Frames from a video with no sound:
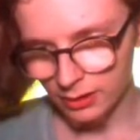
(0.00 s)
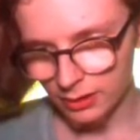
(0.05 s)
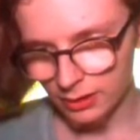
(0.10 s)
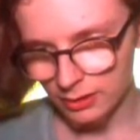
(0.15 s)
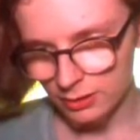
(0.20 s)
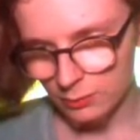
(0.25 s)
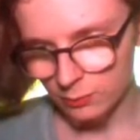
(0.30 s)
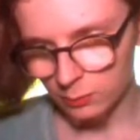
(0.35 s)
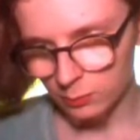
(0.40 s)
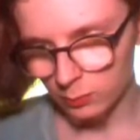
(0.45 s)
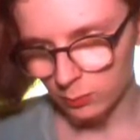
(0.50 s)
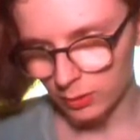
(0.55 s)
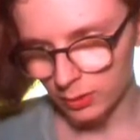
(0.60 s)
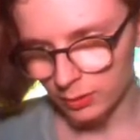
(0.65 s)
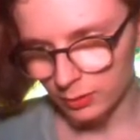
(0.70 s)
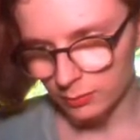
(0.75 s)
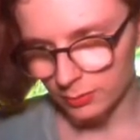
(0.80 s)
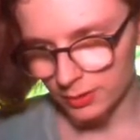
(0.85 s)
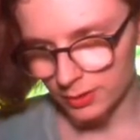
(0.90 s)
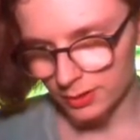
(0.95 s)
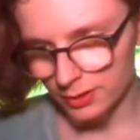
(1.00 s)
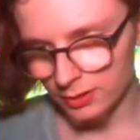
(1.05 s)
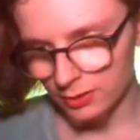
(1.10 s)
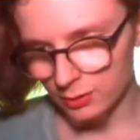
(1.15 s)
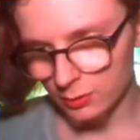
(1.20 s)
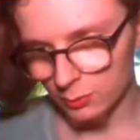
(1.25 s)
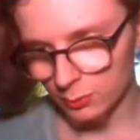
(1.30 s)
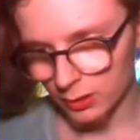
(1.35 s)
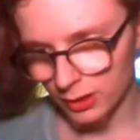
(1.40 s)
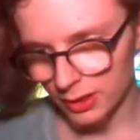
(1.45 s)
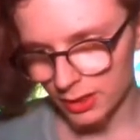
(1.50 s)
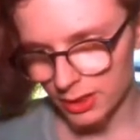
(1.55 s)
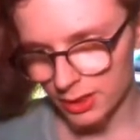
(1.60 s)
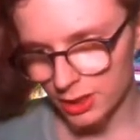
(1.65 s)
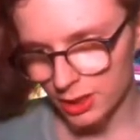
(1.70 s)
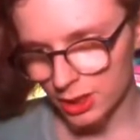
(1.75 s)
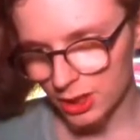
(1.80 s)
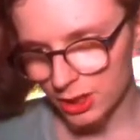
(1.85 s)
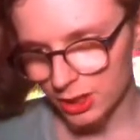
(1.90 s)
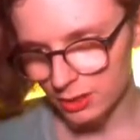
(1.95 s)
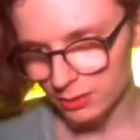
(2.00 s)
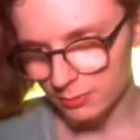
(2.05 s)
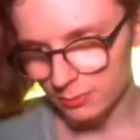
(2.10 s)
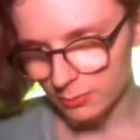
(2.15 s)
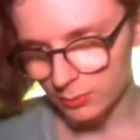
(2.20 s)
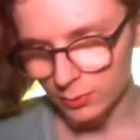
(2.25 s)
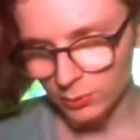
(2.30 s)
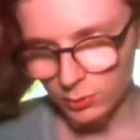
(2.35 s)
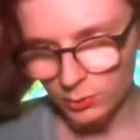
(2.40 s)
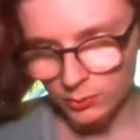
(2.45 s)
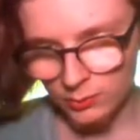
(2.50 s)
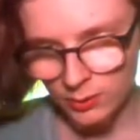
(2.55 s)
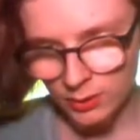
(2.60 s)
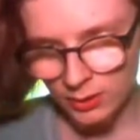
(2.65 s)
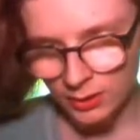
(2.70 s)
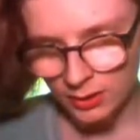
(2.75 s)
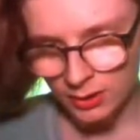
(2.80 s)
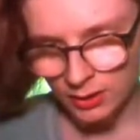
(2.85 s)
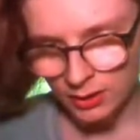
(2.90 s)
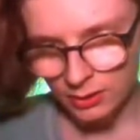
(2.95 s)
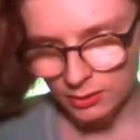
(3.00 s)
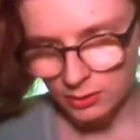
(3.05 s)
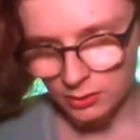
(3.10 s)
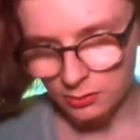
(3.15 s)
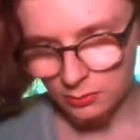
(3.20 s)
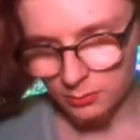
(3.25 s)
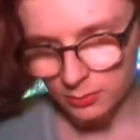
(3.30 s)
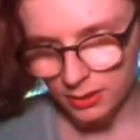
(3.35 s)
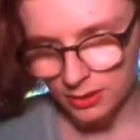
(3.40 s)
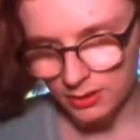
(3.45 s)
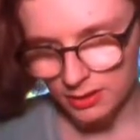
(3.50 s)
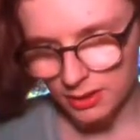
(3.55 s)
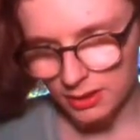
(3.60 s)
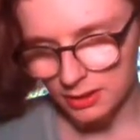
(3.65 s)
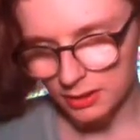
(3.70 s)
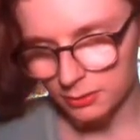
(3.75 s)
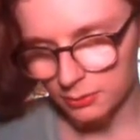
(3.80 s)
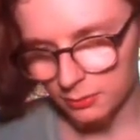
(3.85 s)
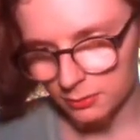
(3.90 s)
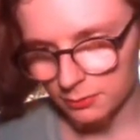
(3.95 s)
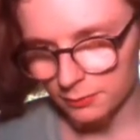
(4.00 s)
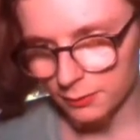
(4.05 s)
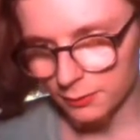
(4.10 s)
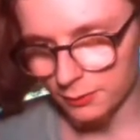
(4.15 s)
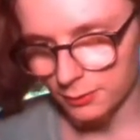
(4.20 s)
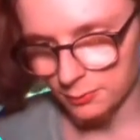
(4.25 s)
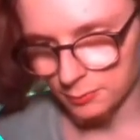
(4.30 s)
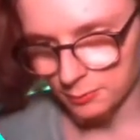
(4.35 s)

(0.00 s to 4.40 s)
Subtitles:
It's one of the reasons why Shin moved to Morenatsu in the first